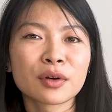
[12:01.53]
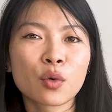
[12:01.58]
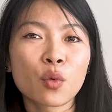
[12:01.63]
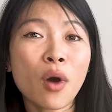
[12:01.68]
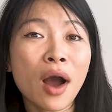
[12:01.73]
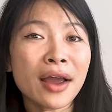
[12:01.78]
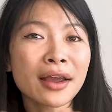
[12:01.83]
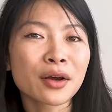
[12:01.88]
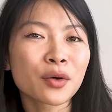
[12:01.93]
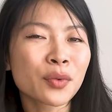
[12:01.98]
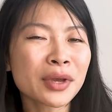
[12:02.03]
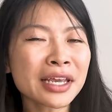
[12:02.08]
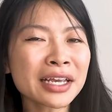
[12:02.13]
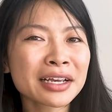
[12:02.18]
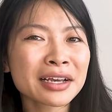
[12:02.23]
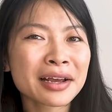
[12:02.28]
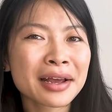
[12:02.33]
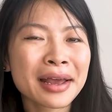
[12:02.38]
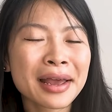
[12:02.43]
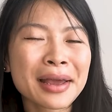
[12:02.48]
Why a
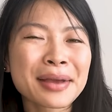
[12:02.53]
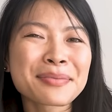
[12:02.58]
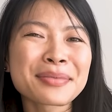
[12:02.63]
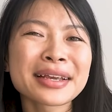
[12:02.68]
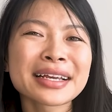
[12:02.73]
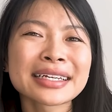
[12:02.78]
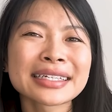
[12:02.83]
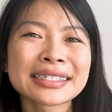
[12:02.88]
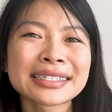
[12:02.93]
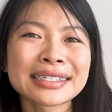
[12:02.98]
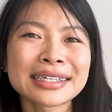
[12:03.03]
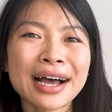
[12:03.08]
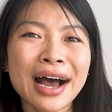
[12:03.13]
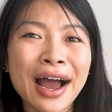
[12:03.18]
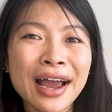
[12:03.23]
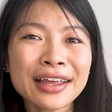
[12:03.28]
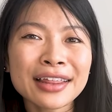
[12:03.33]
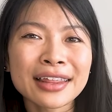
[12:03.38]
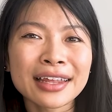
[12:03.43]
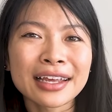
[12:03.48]
week? Because
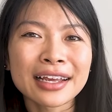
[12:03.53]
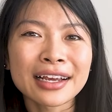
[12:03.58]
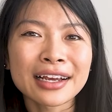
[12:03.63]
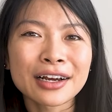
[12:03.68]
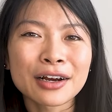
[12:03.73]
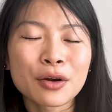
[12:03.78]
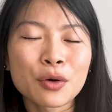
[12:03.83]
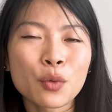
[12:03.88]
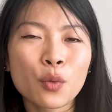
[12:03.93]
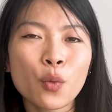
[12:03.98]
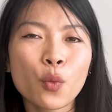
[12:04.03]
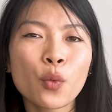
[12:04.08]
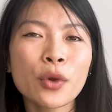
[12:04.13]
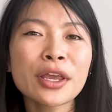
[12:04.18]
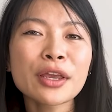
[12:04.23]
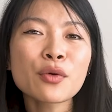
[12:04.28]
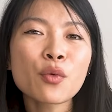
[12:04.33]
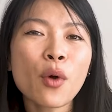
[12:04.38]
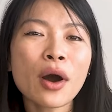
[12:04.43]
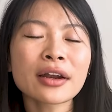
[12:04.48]
I think
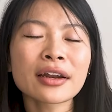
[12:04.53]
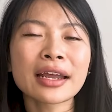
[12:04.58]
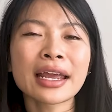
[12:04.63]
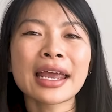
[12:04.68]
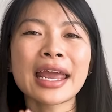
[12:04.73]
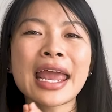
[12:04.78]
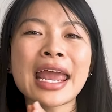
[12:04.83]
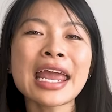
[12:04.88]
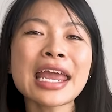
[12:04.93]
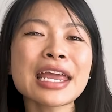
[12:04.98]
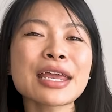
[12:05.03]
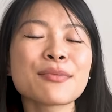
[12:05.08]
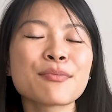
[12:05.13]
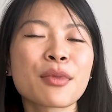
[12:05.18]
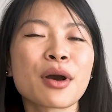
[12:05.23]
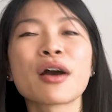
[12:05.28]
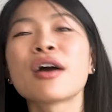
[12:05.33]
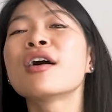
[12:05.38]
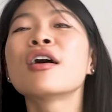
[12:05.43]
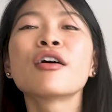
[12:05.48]
we want to
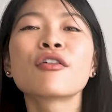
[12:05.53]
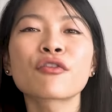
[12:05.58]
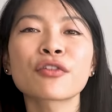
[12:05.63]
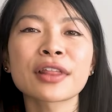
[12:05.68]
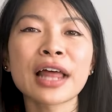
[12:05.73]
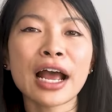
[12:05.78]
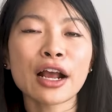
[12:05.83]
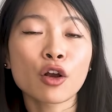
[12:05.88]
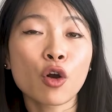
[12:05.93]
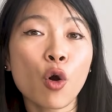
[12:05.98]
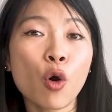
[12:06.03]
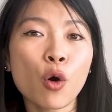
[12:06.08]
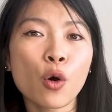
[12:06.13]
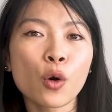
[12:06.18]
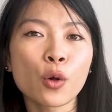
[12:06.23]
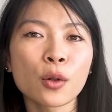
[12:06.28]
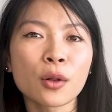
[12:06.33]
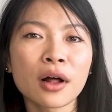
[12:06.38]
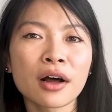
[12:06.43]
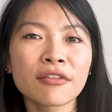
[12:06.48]
aim for that
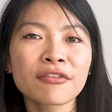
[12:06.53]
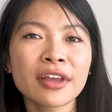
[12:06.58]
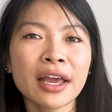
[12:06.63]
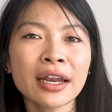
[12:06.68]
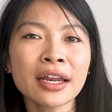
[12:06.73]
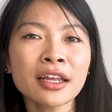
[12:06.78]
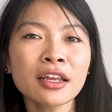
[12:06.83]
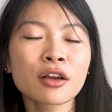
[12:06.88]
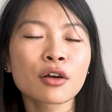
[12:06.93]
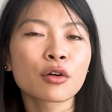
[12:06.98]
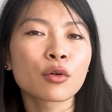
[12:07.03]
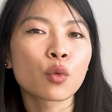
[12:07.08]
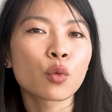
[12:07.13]
goal of getting